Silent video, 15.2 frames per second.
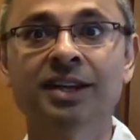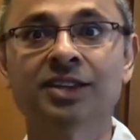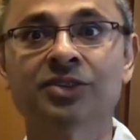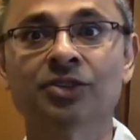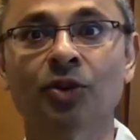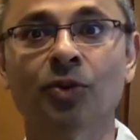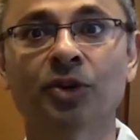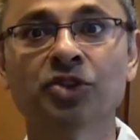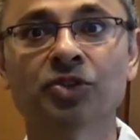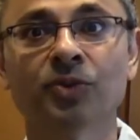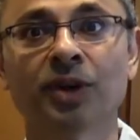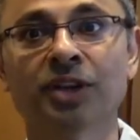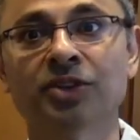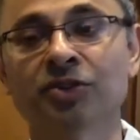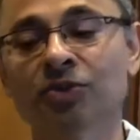So what you
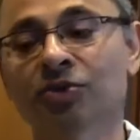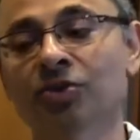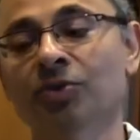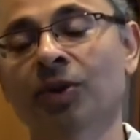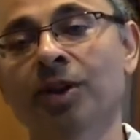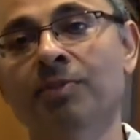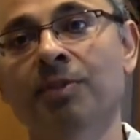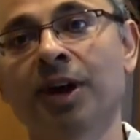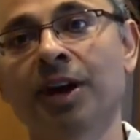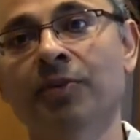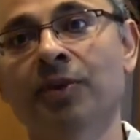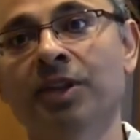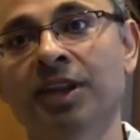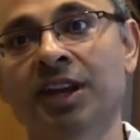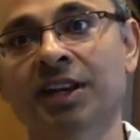want to do is you want to buy
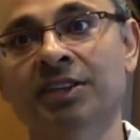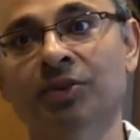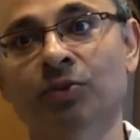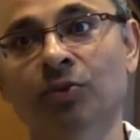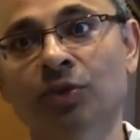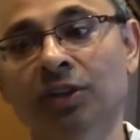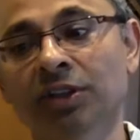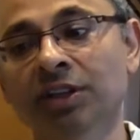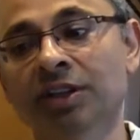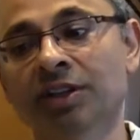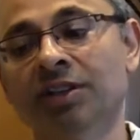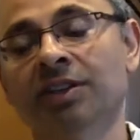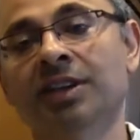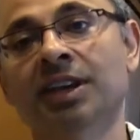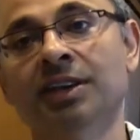one that has a really
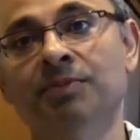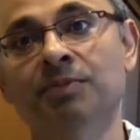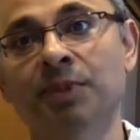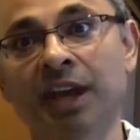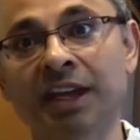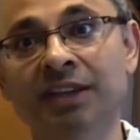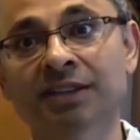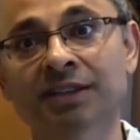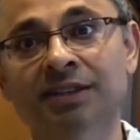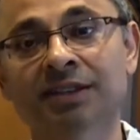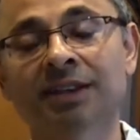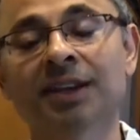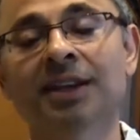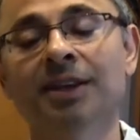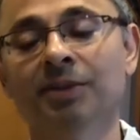thick
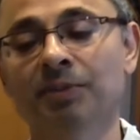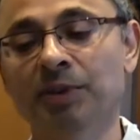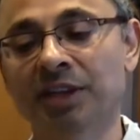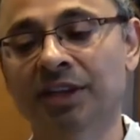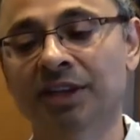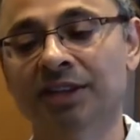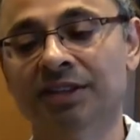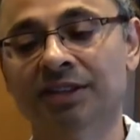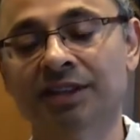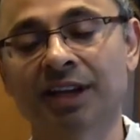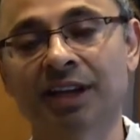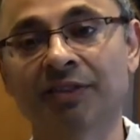base because uh,